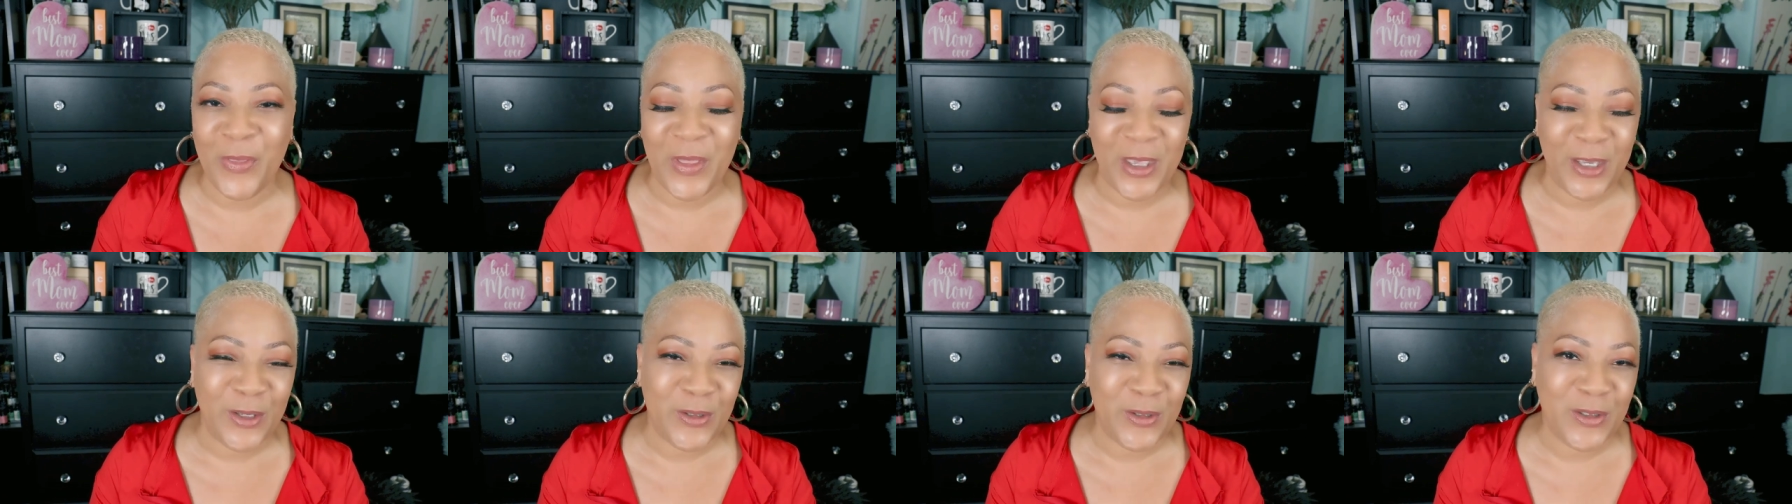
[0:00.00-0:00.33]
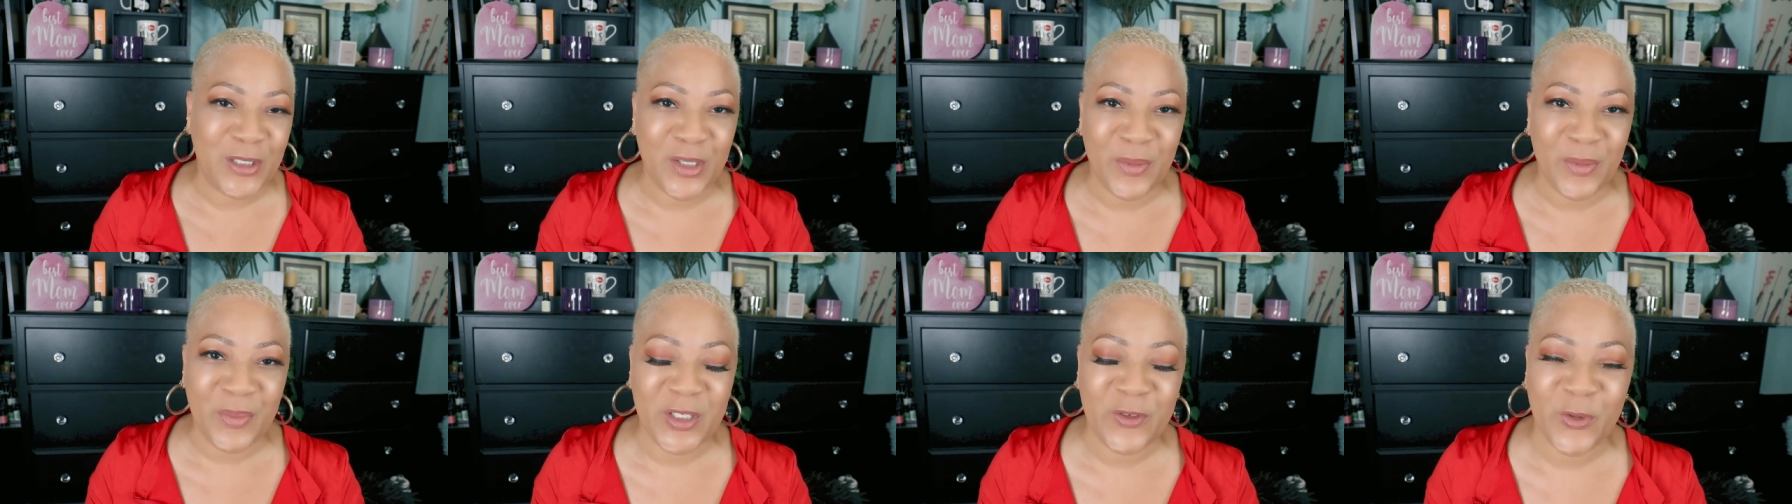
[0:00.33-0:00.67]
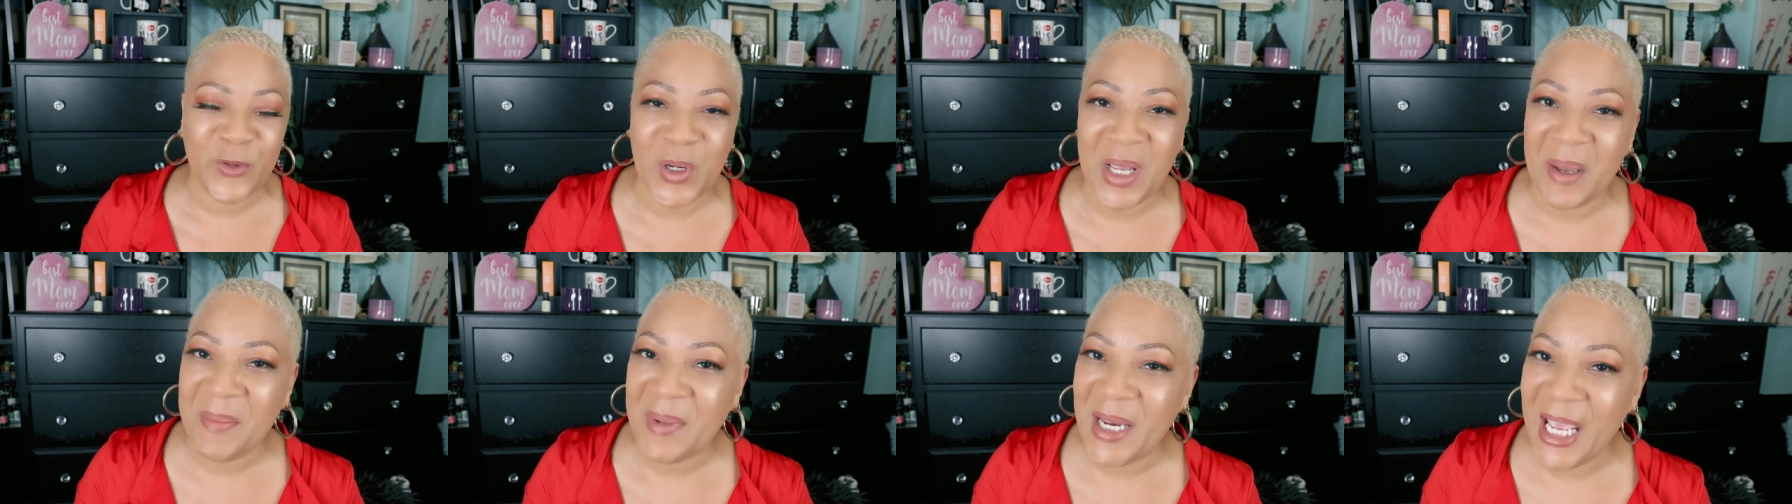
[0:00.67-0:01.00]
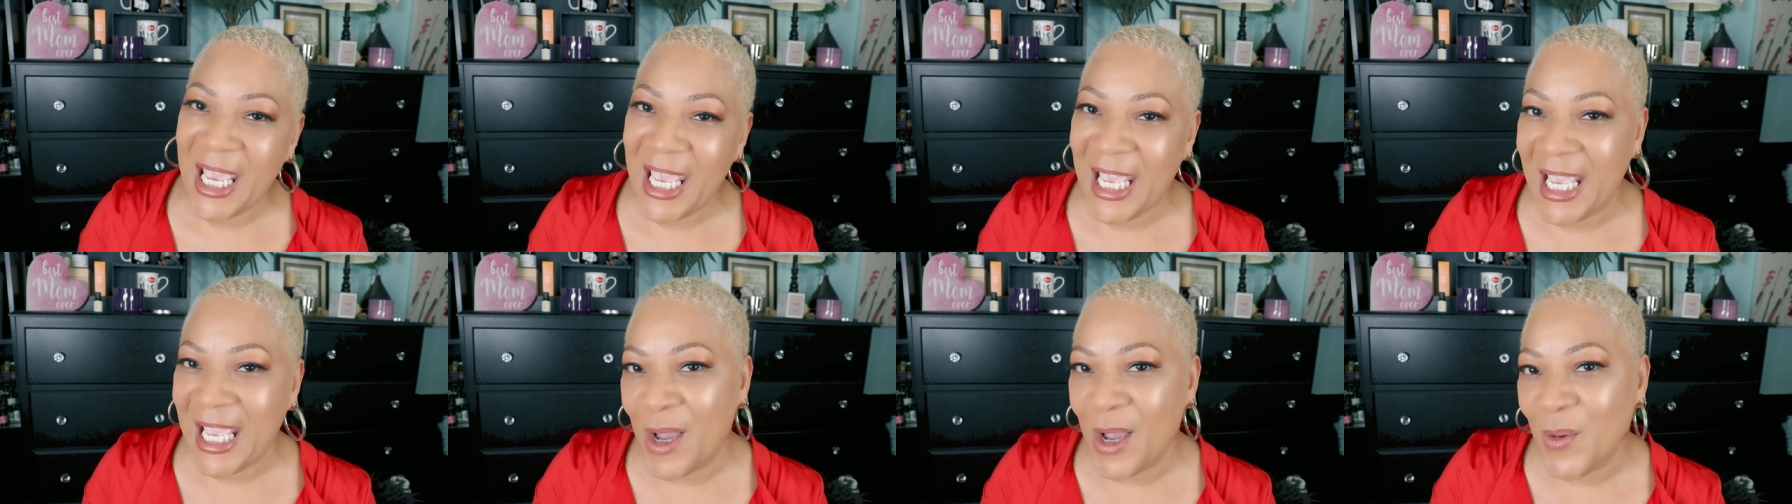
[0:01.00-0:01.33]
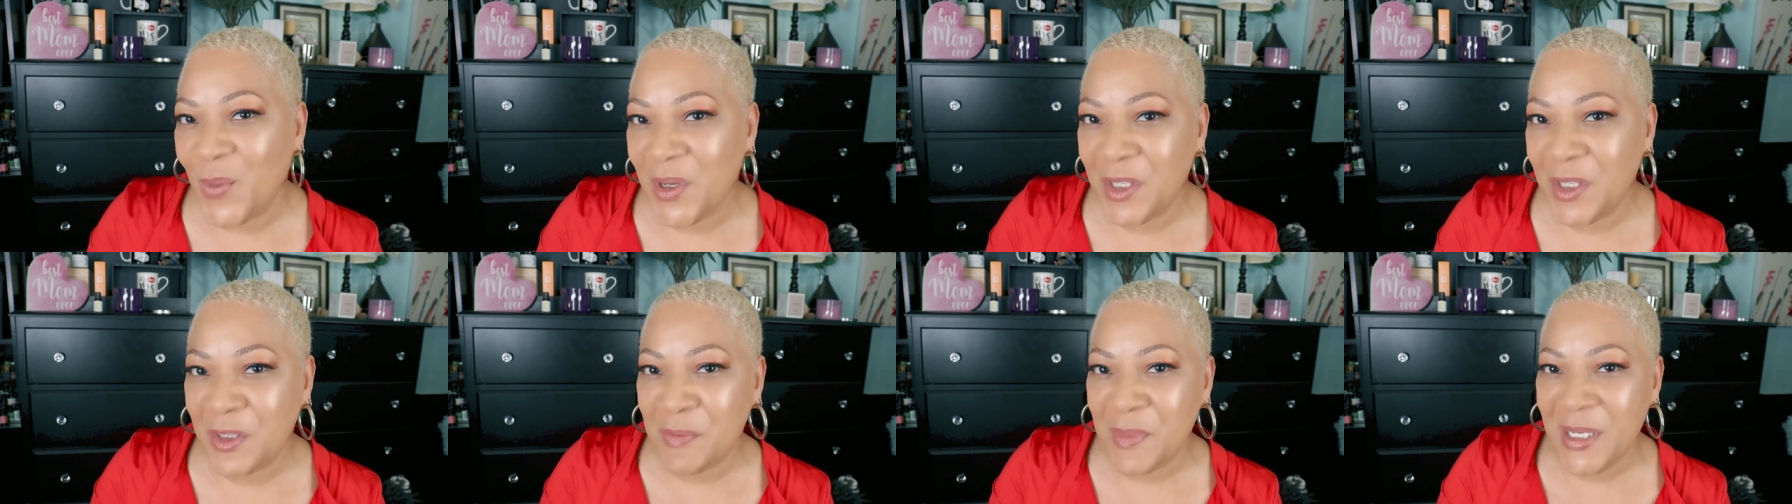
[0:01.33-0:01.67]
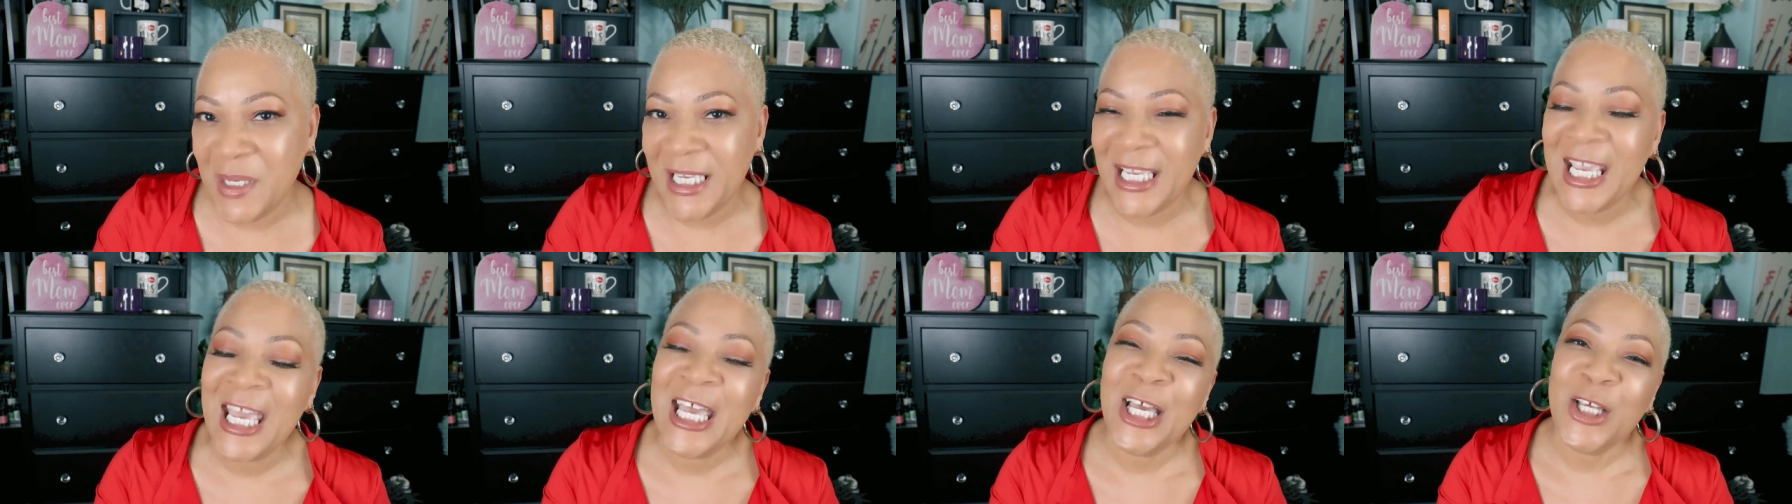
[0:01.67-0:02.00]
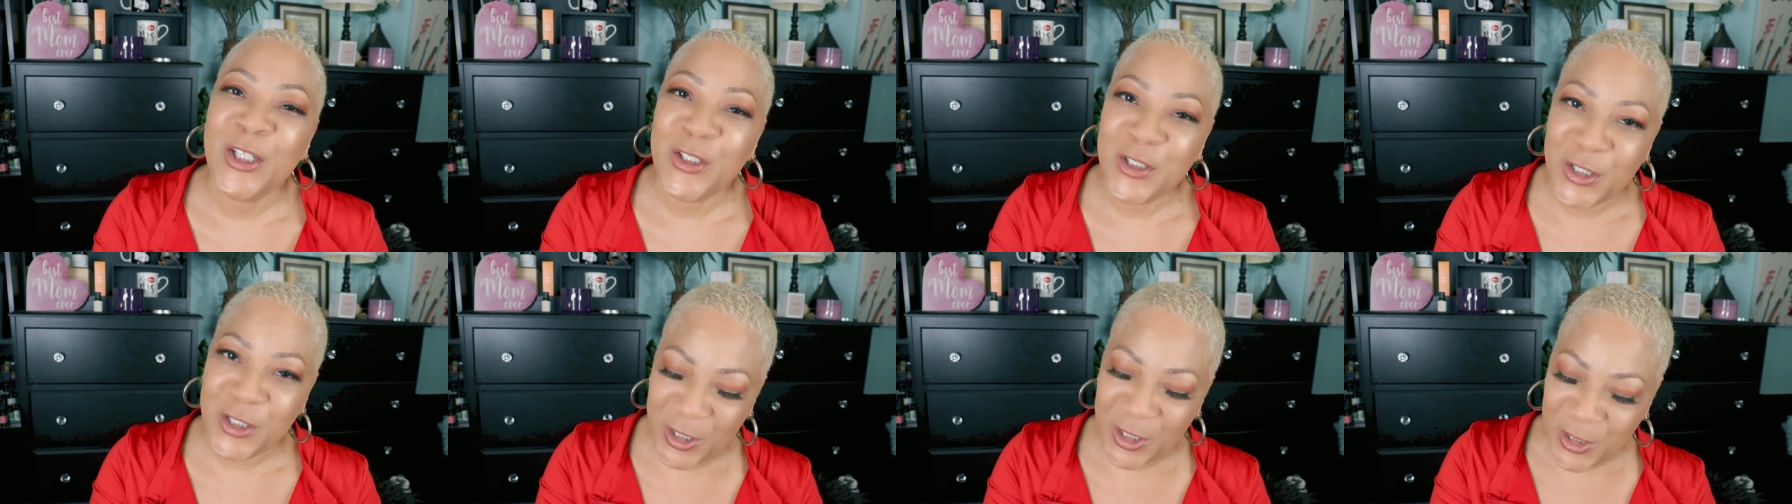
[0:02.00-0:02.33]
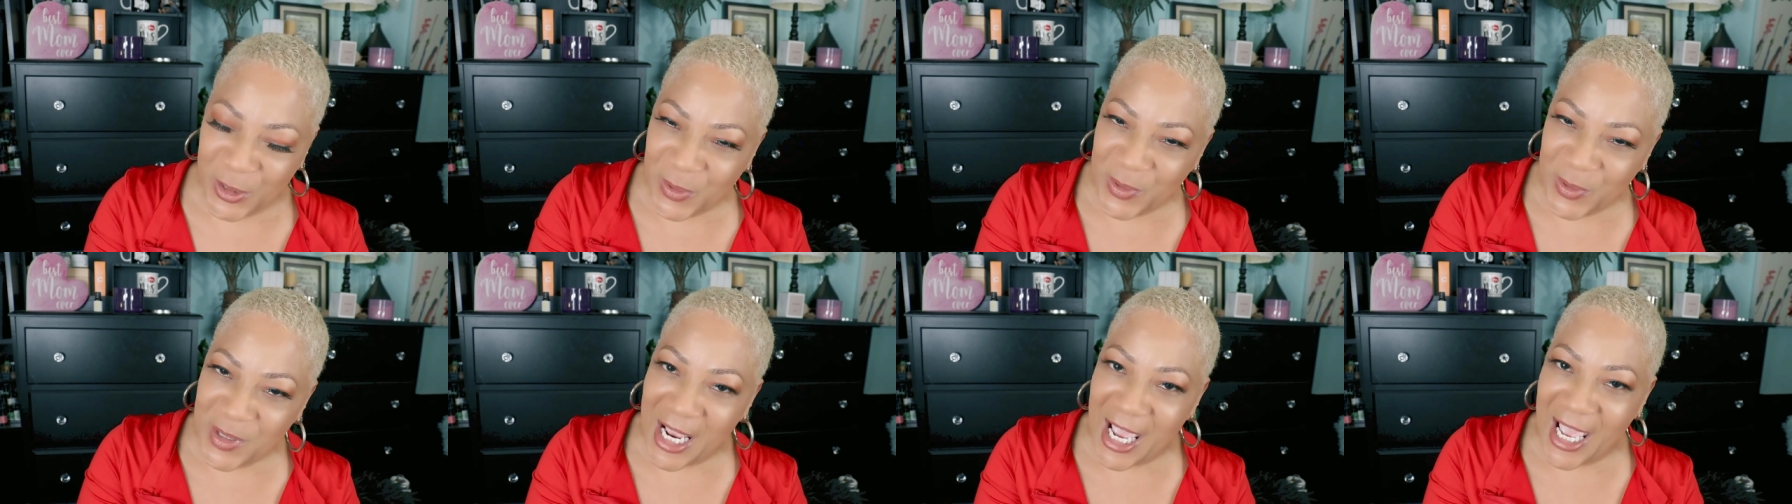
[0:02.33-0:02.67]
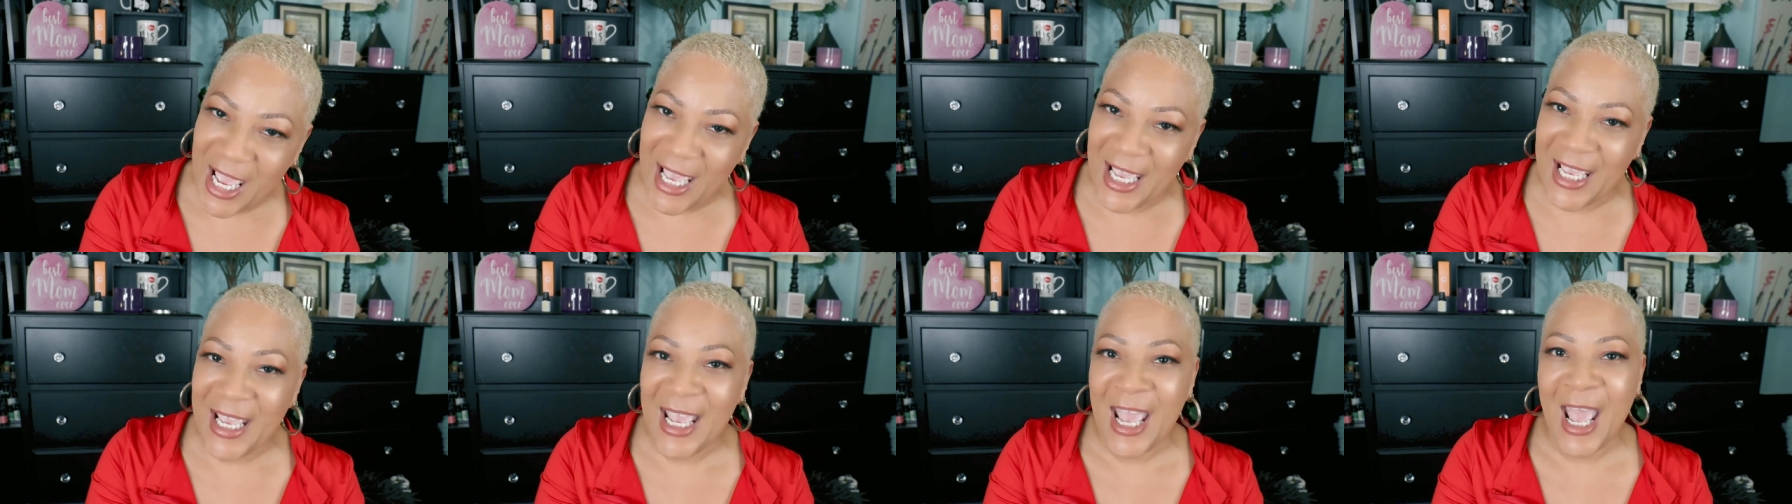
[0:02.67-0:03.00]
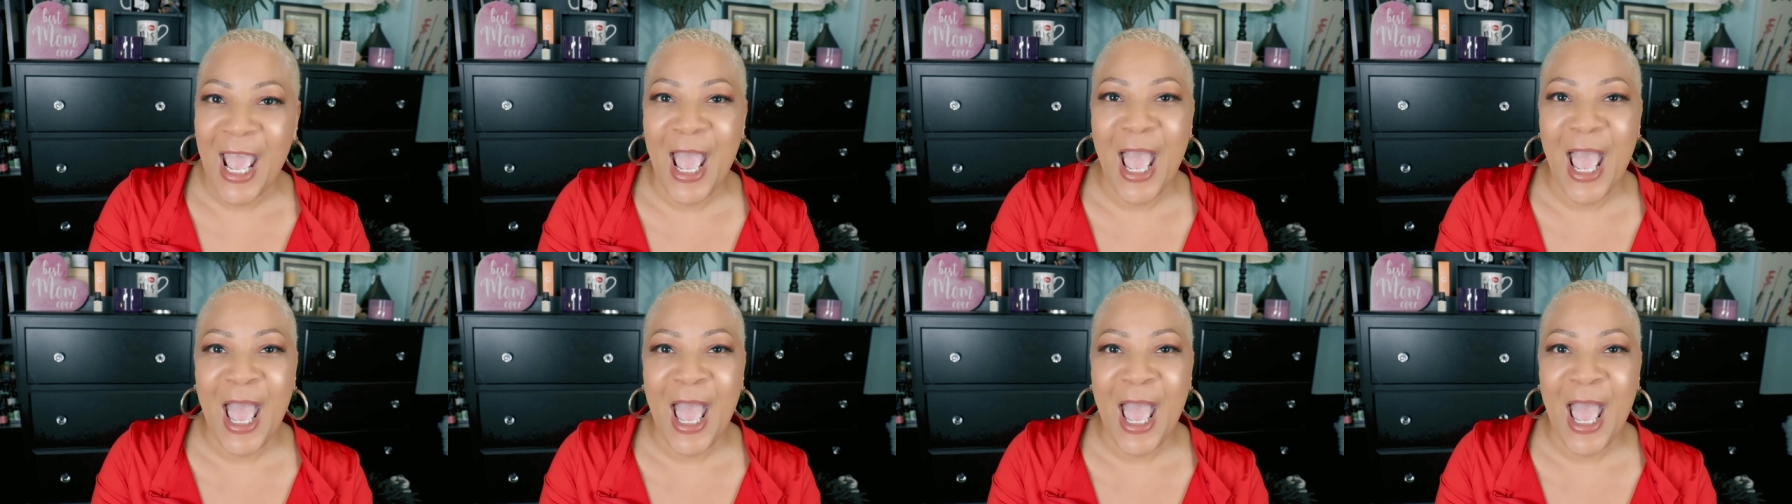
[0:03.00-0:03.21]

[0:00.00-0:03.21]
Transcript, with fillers: Thank you so much for coming to hang out with me today.